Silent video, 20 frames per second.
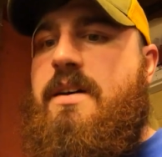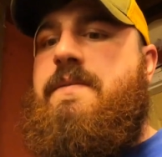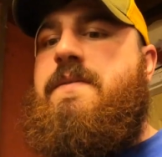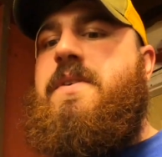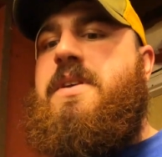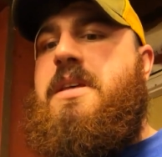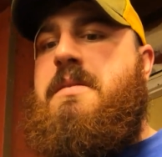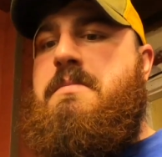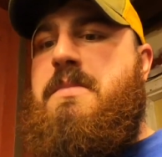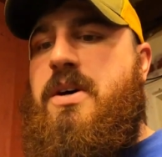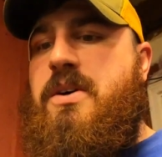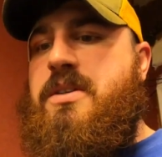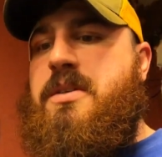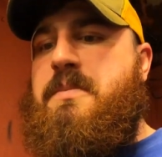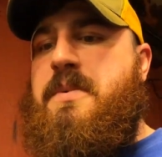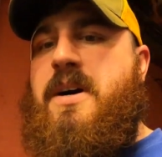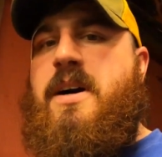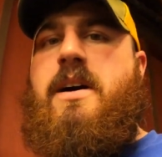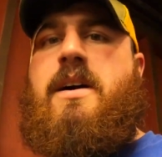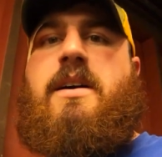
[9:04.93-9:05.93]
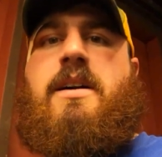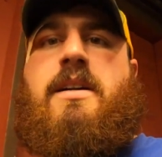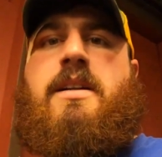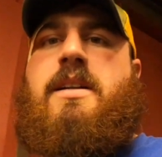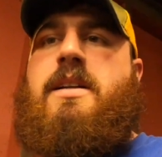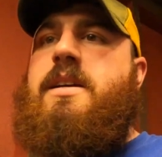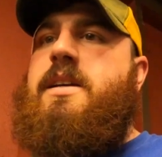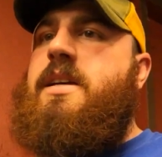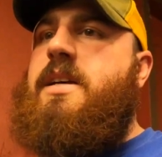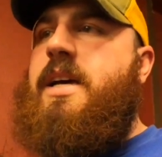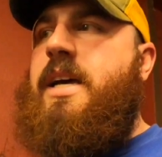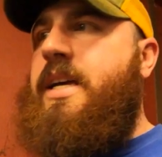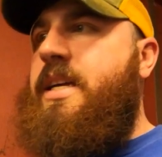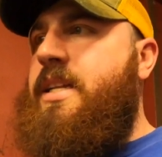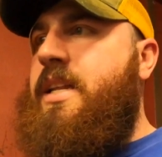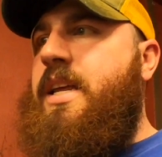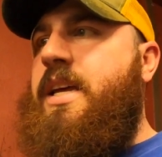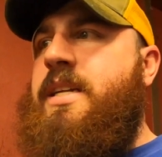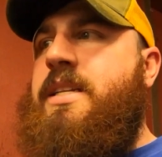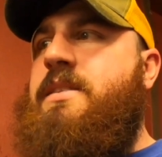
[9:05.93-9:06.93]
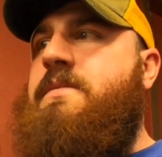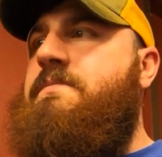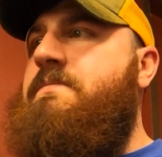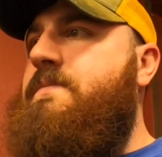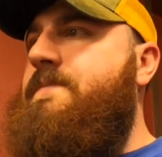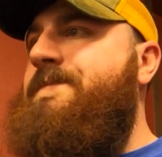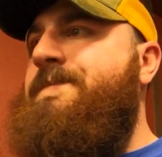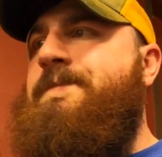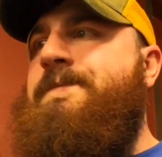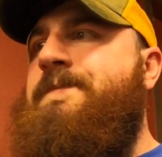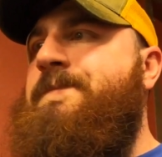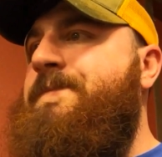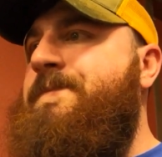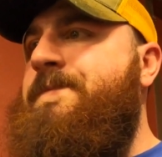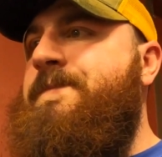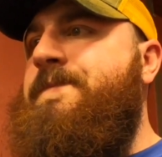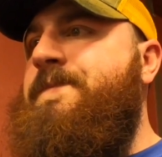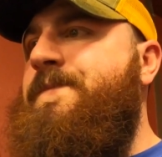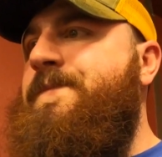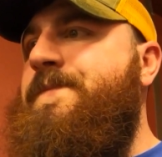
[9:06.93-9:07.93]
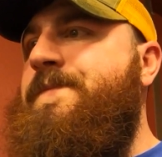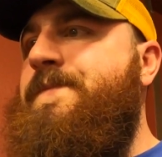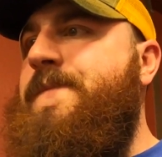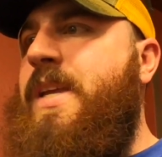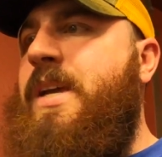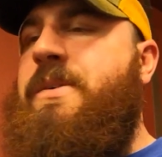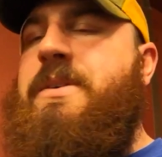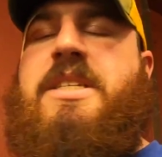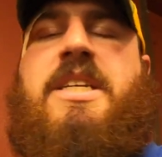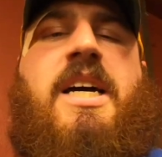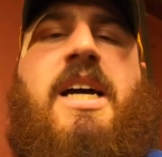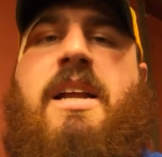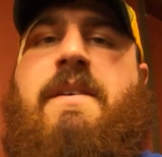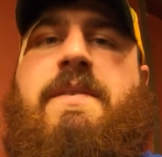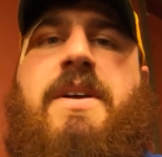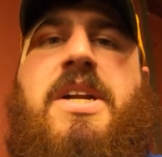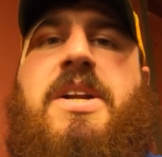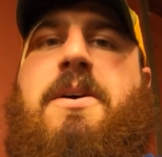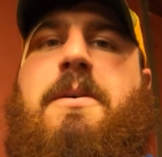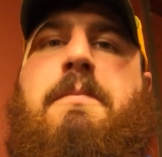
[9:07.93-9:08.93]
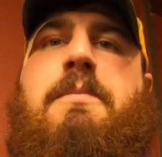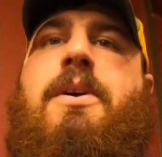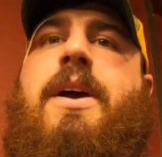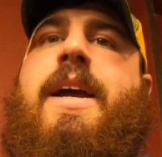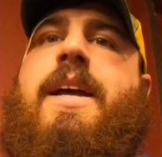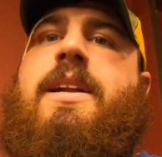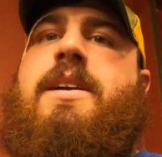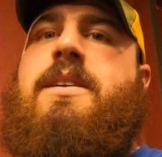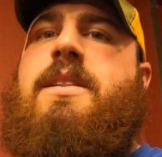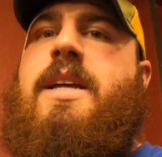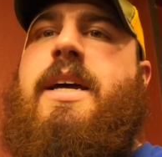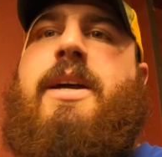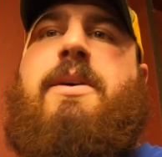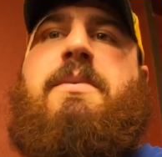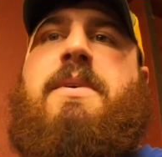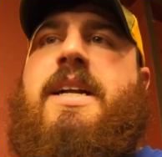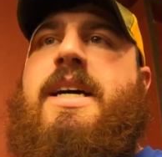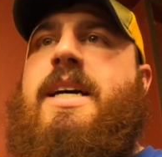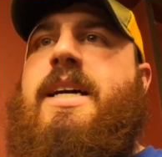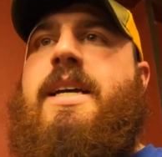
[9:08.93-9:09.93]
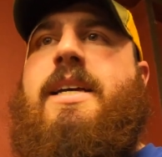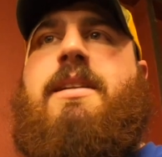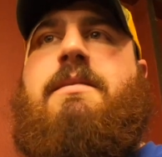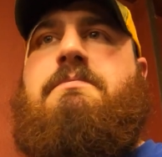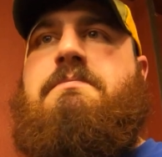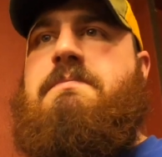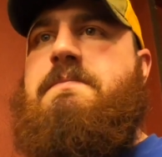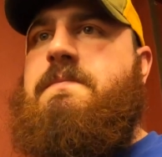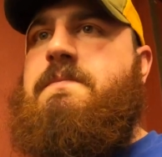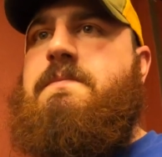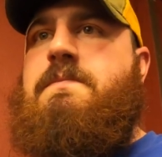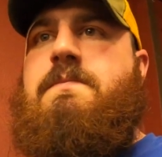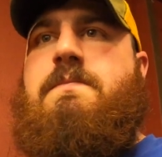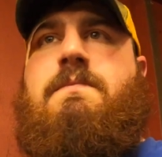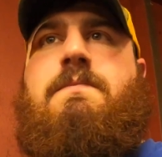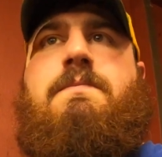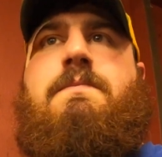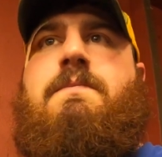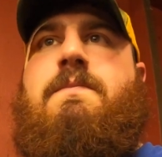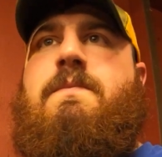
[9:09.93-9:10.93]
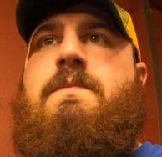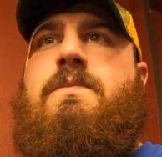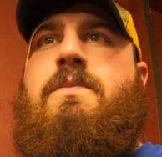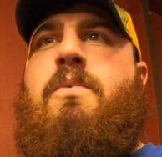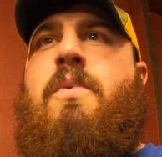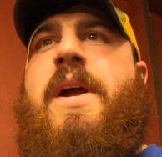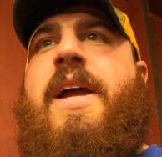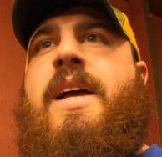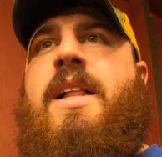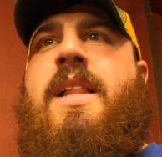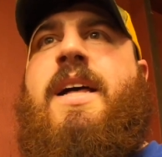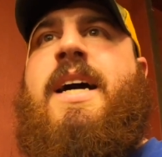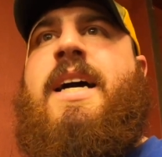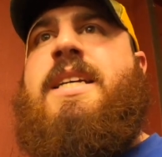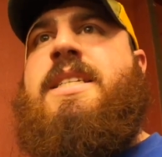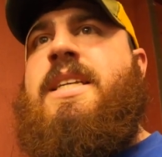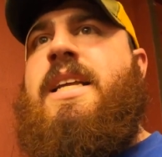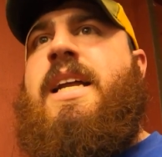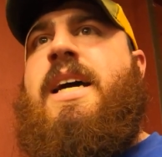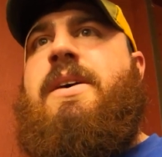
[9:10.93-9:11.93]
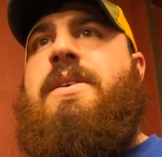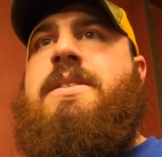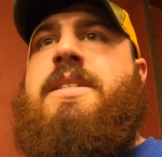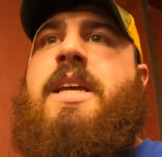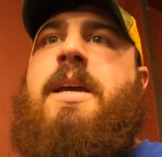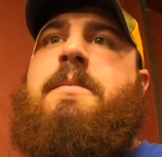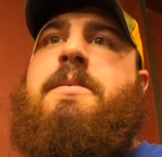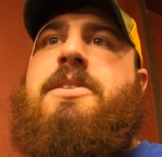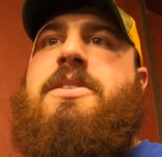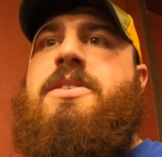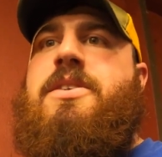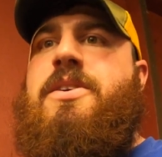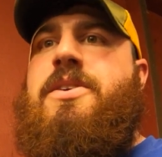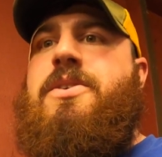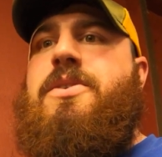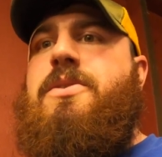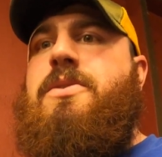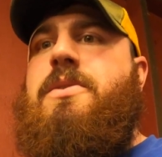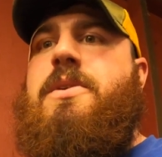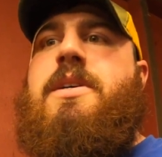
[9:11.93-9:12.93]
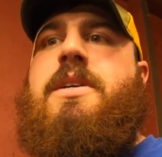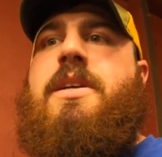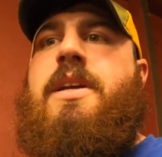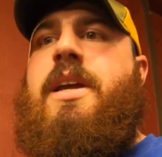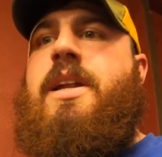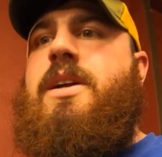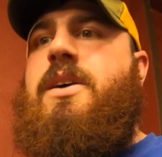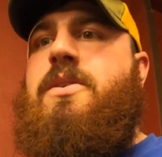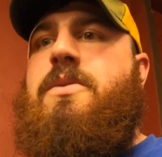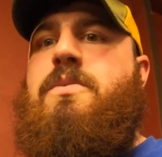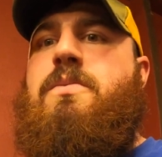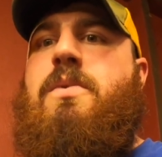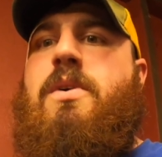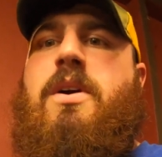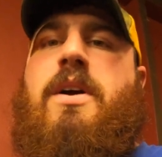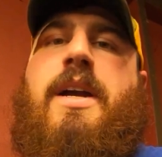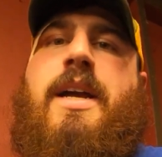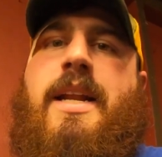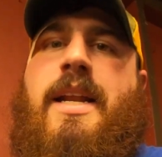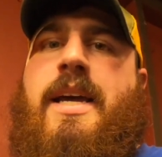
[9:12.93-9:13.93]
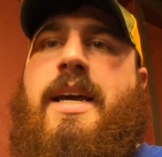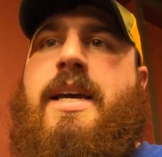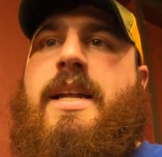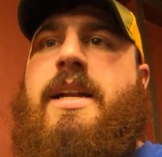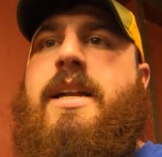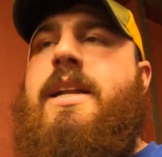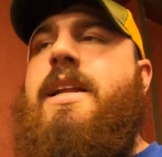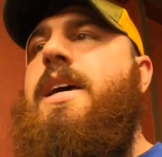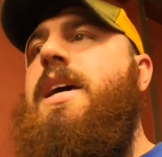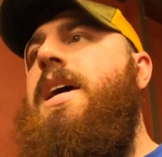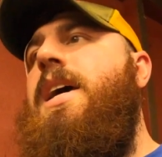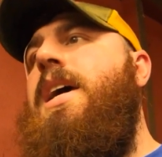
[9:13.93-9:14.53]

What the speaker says: for the most part, it was kind of a no-brainer. Like when I realized that I was able to, you know, work it in,